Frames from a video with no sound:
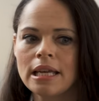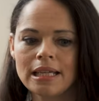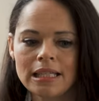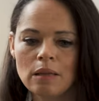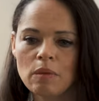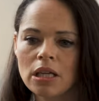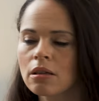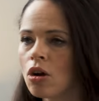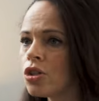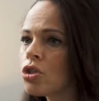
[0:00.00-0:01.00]
Is it because
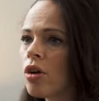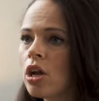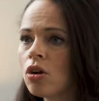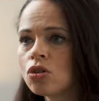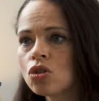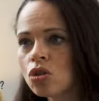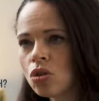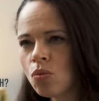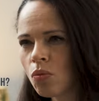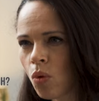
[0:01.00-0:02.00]
I'm concentrating on
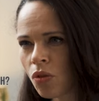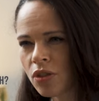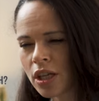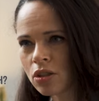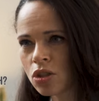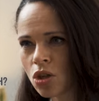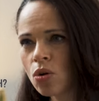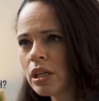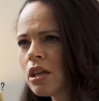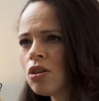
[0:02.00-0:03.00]
two one thing
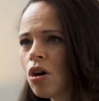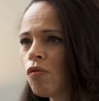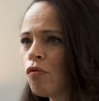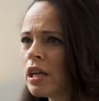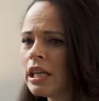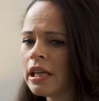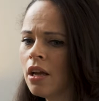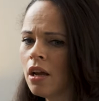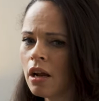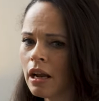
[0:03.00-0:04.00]
solely and not really
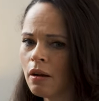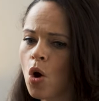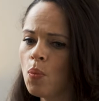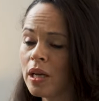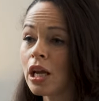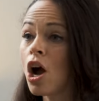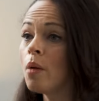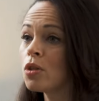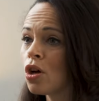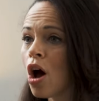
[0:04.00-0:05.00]
opening
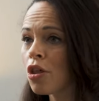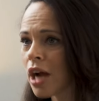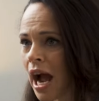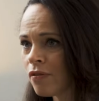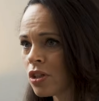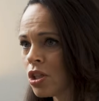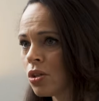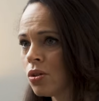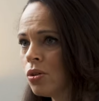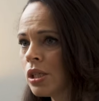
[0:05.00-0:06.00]
up to other
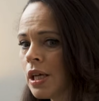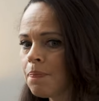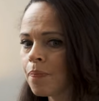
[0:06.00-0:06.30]
avenues? Mm.